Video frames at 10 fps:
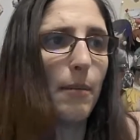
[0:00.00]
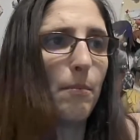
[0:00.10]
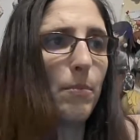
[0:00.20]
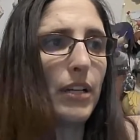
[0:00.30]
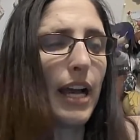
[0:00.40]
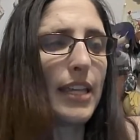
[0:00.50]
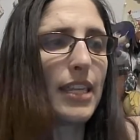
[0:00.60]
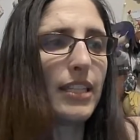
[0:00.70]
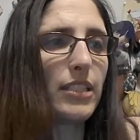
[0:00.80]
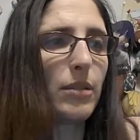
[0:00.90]
but I
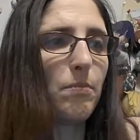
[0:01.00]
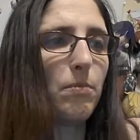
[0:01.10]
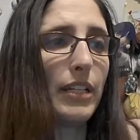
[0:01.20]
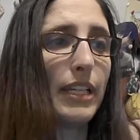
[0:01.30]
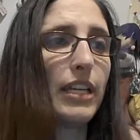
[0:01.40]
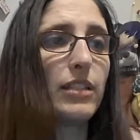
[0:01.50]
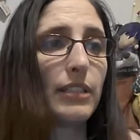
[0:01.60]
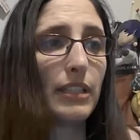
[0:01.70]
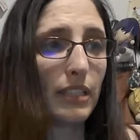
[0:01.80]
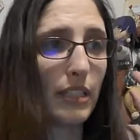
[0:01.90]
think that's a he could
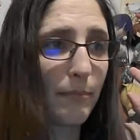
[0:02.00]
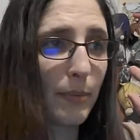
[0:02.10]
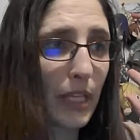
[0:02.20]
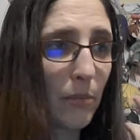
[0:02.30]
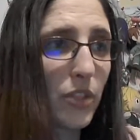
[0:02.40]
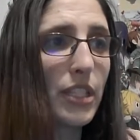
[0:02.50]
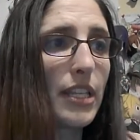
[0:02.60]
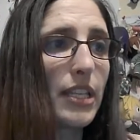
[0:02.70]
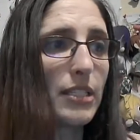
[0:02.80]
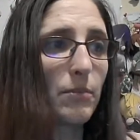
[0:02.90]
but I will say
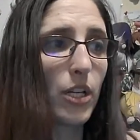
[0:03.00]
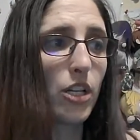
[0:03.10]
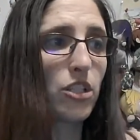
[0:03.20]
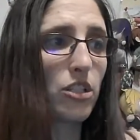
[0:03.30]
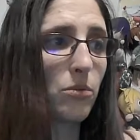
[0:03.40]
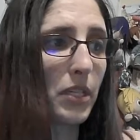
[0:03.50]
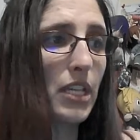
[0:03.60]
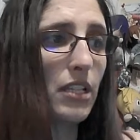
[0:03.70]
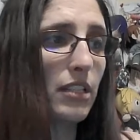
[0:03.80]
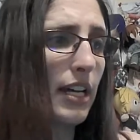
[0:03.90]
this in regards to
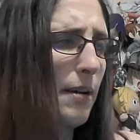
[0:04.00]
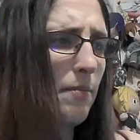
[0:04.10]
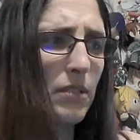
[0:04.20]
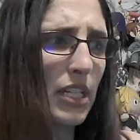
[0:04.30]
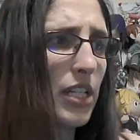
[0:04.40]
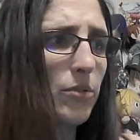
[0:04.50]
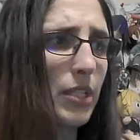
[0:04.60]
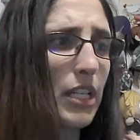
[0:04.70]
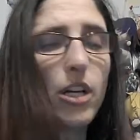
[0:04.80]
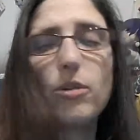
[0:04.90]
um, to kind of
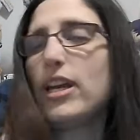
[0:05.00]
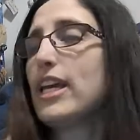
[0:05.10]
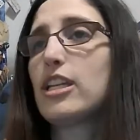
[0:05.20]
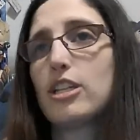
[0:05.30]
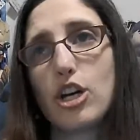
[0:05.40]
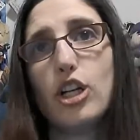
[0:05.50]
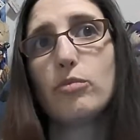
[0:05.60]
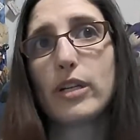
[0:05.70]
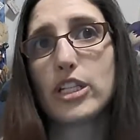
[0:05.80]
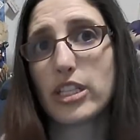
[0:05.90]
Agito, he could
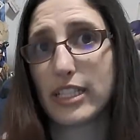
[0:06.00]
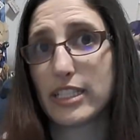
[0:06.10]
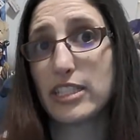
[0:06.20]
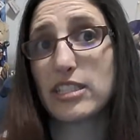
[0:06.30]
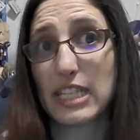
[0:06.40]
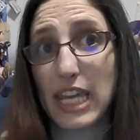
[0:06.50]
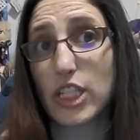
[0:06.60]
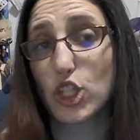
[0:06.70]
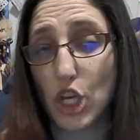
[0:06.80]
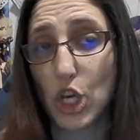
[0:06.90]
reach at least
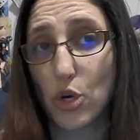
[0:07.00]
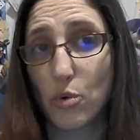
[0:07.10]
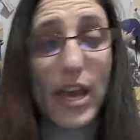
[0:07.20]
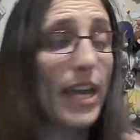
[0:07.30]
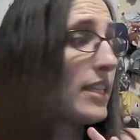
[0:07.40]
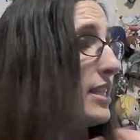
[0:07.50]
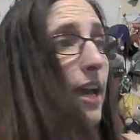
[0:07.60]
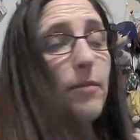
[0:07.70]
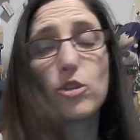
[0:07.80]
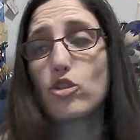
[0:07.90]
stage two
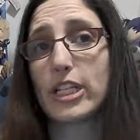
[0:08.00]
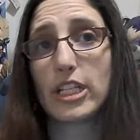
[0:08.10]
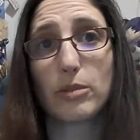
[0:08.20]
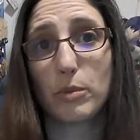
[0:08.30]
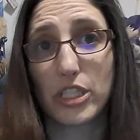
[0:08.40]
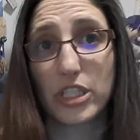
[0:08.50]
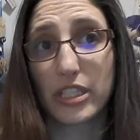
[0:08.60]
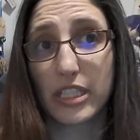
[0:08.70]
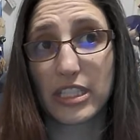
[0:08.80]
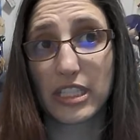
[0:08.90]
damn straight he could reach at
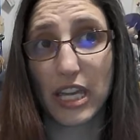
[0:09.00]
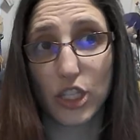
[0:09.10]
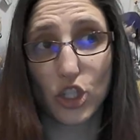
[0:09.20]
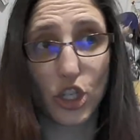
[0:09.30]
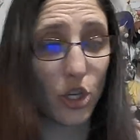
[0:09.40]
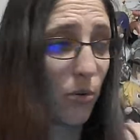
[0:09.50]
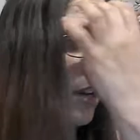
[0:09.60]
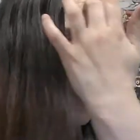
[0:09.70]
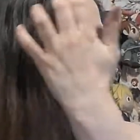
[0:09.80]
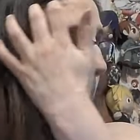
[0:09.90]
least stage two.
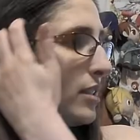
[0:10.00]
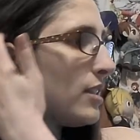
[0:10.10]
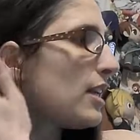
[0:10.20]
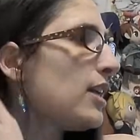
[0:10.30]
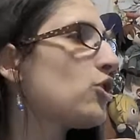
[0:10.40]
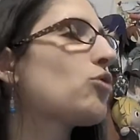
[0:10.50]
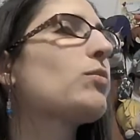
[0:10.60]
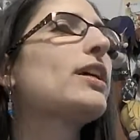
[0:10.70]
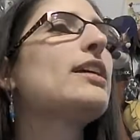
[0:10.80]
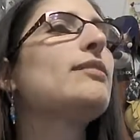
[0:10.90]
But stage
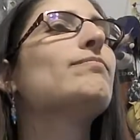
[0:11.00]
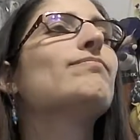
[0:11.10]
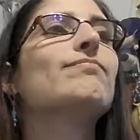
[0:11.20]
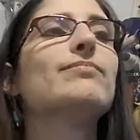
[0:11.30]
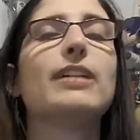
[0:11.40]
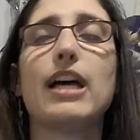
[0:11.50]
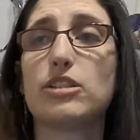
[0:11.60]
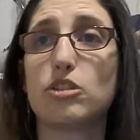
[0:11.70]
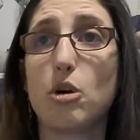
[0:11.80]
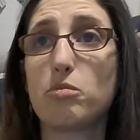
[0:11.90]
three, mm, I
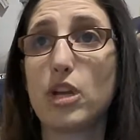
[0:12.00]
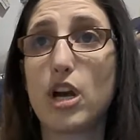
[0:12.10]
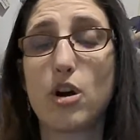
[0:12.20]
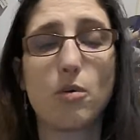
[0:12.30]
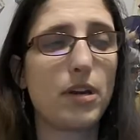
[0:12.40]
don't know.